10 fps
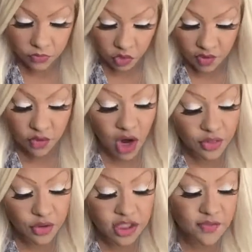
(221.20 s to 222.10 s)
For
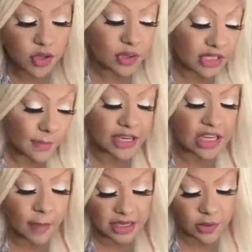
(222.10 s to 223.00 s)
others of you, it's somebody
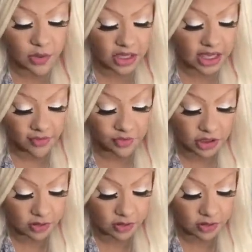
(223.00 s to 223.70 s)
coming in with a gift